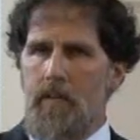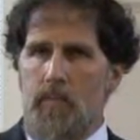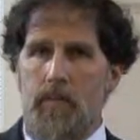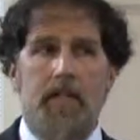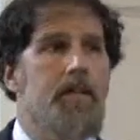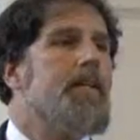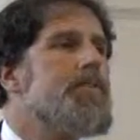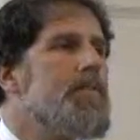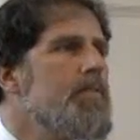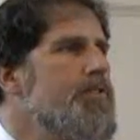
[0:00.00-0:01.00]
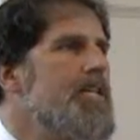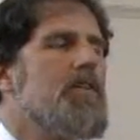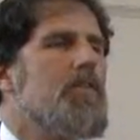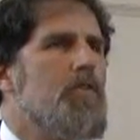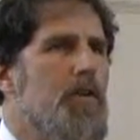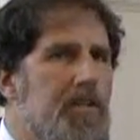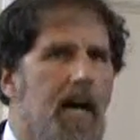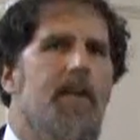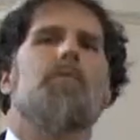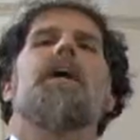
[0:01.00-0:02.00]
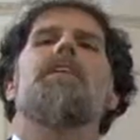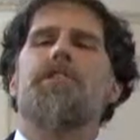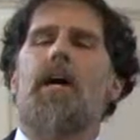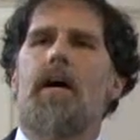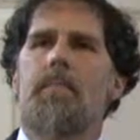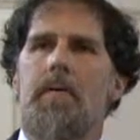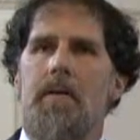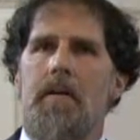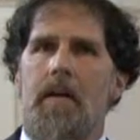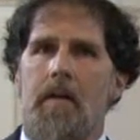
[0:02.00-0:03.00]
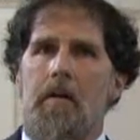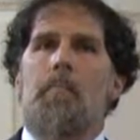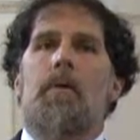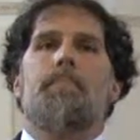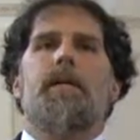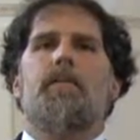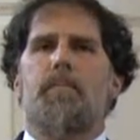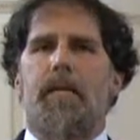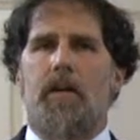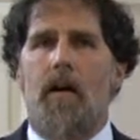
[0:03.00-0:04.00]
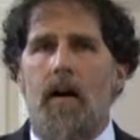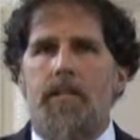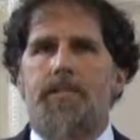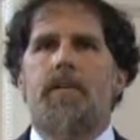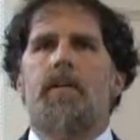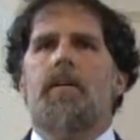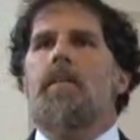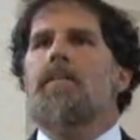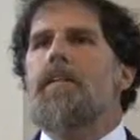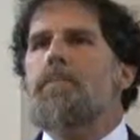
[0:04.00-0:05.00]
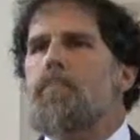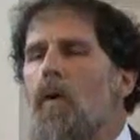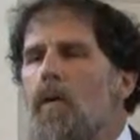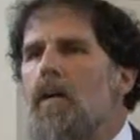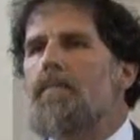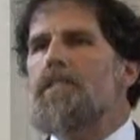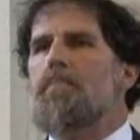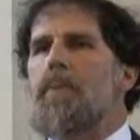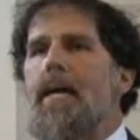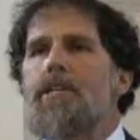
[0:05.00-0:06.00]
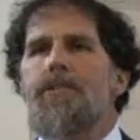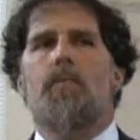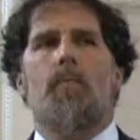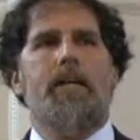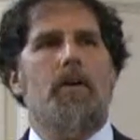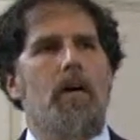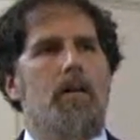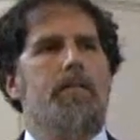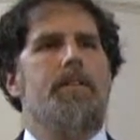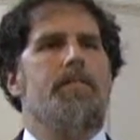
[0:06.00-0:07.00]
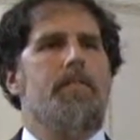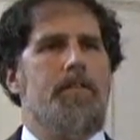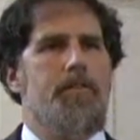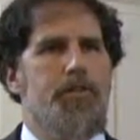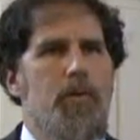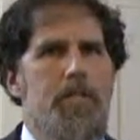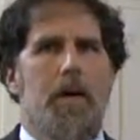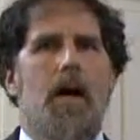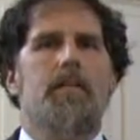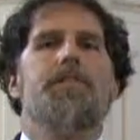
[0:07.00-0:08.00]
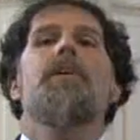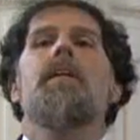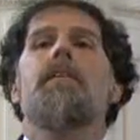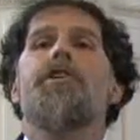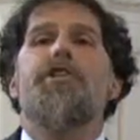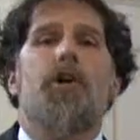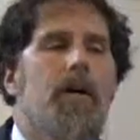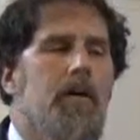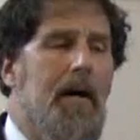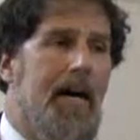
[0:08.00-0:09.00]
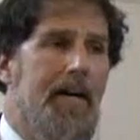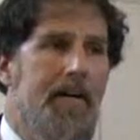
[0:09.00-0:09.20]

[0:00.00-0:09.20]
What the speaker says: retardation. She could not hold down a job. But because this program is based on what we call in Jewish parlance, Lashon Hara,